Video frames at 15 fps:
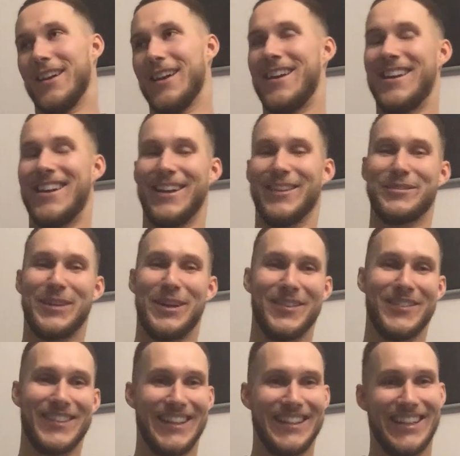And
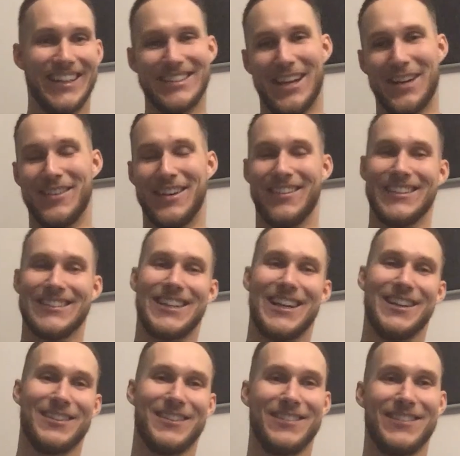probably at that time I was
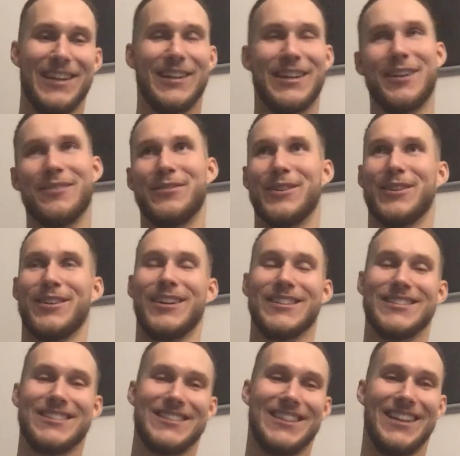kind of like I forgot,
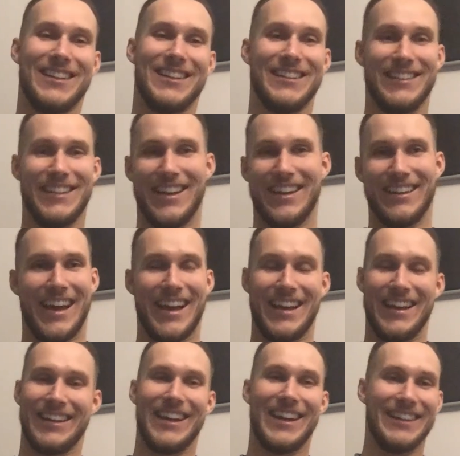and I
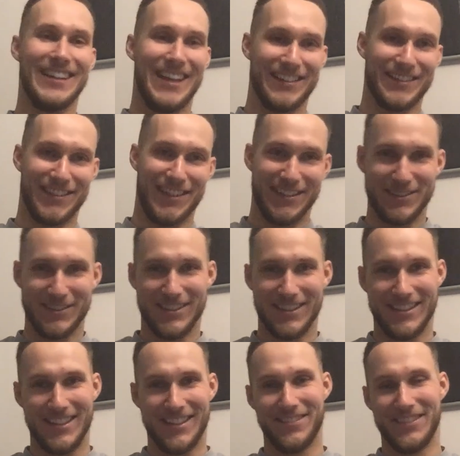again like run to the
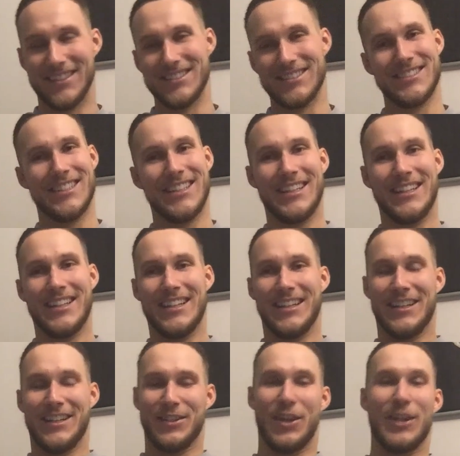defense,
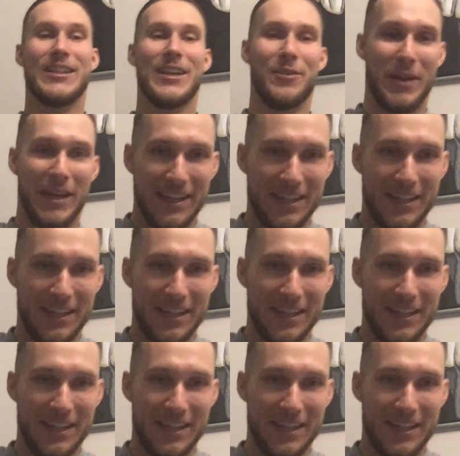not the way he